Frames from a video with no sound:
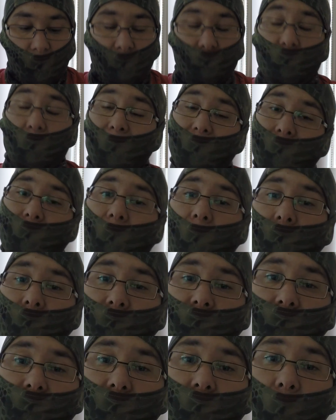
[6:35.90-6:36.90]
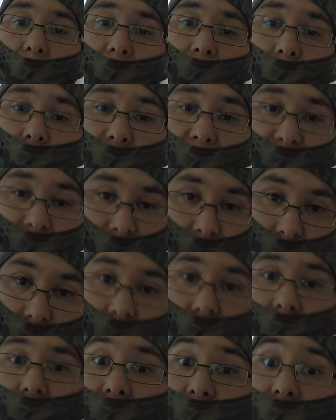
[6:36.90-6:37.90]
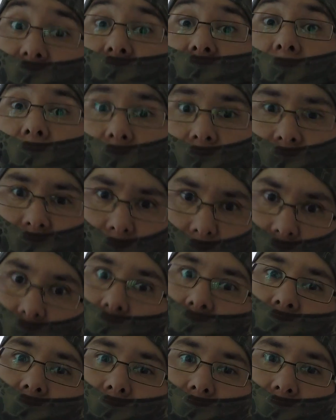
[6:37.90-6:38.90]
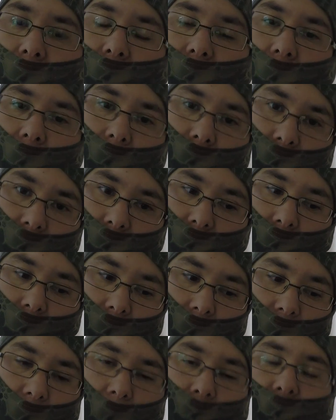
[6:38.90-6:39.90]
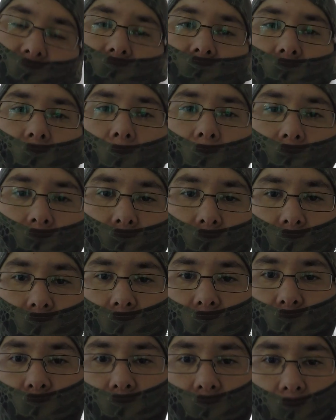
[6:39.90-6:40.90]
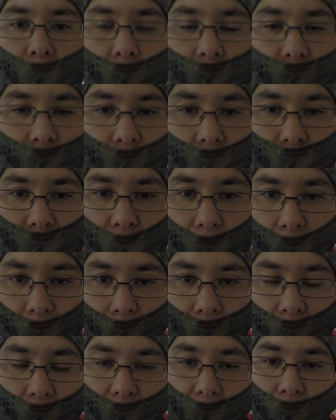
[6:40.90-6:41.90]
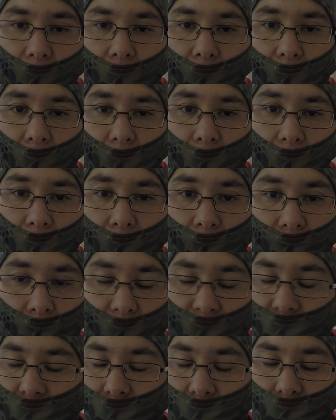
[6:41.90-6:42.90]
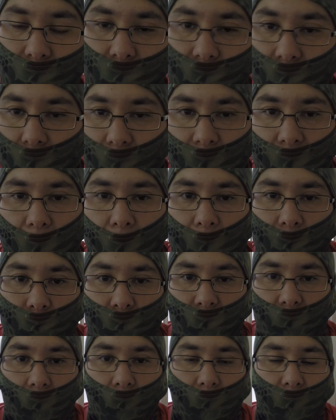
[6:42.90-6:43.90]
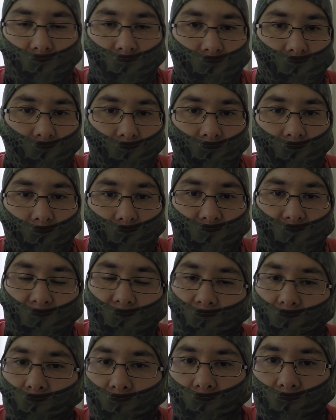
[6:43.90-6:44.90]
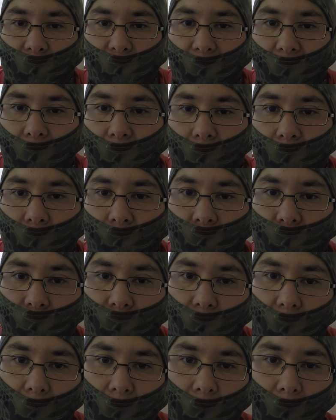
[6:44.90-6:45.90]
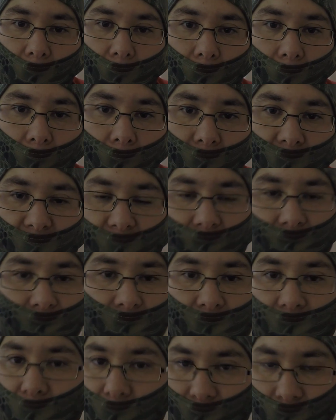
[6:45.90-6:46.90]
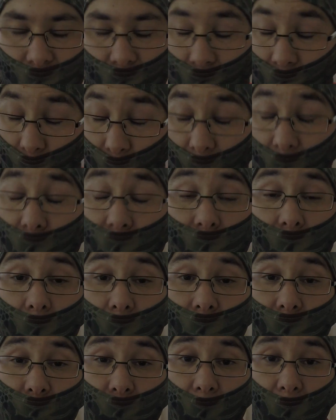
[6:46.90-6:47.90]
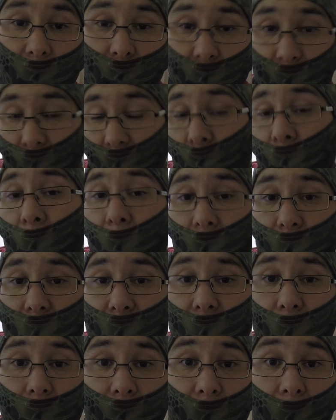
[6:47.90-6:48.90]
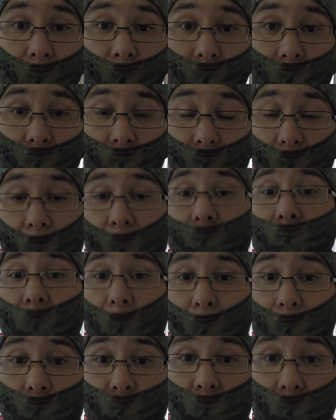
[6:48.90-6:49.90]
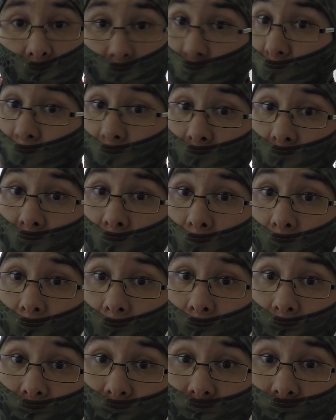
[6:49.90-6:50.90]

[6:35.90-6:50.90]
made up by her mother Dolly's actual signature up in vinyl, which is put over the tank, and the name Dolly just ended up sticking on the bike. She only did that to sort of personalise the bike, but the bike is now named Dolly.